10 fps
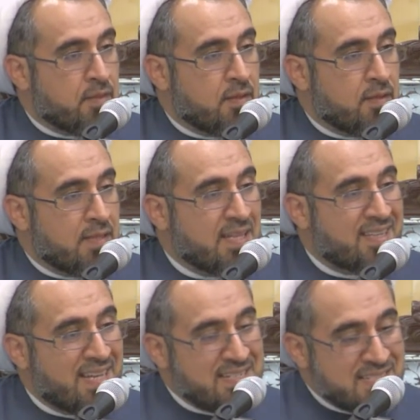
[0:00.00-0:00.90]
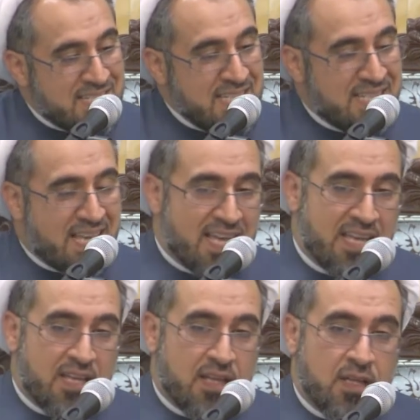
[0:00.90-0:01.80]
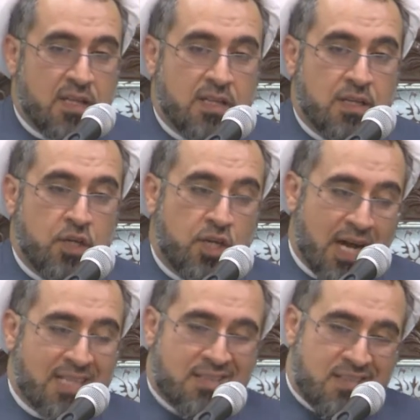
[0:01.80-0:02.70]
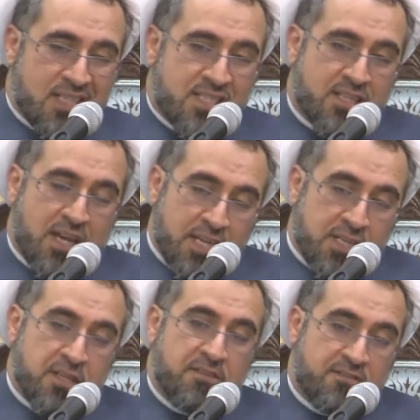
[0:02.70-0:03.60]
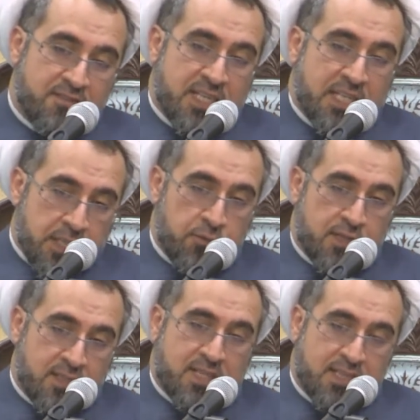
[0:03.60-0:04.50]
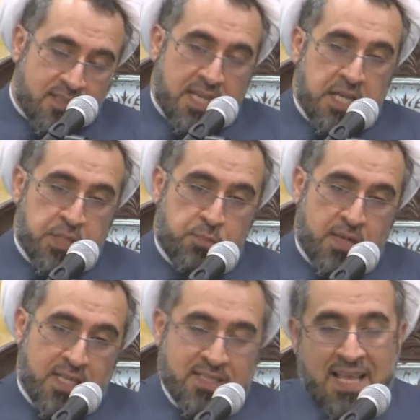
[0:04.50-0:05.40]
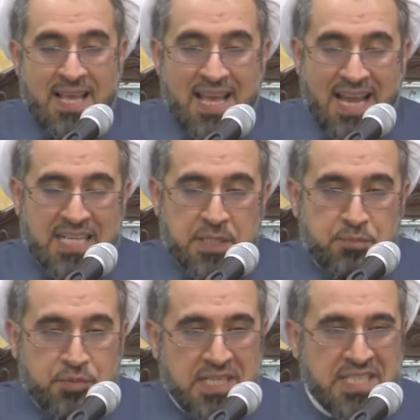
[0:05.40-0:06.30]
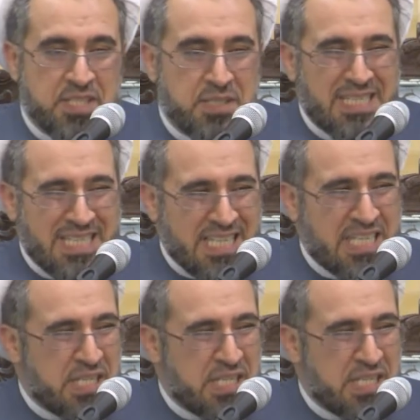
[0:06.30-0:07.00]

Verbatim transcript: that can see the godly side of the event that takes place and it brings ease